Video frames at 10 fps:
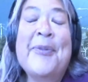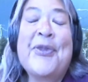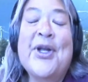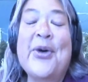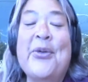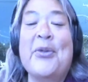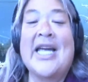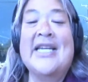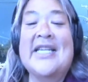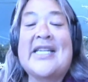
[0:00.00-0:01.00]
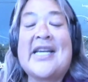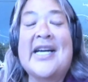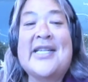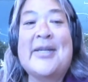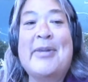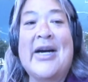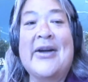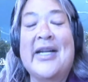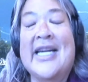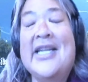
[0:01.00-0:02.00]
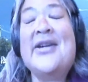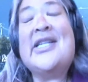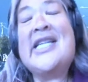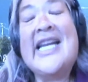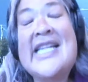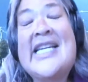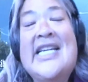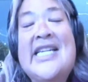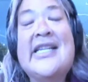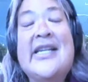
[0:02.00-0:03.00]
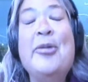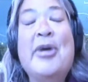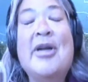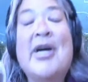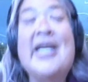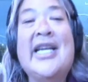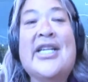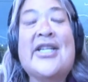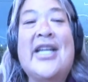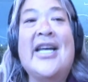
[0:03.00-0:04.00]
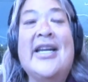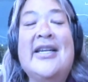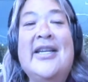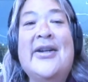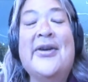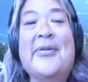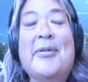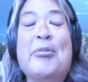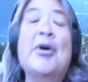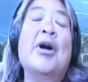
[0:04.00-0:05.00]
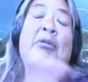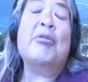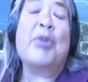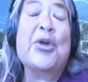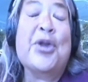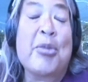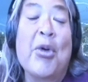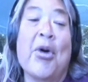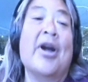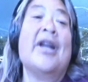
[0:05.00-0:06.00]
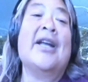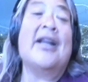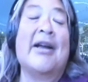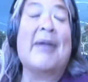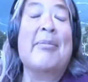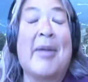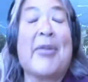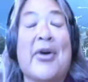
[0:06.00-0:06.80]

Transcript: you know, what we had discussed about, like, you know, setting aside just a little bit of money so that, you know, both the board, a member,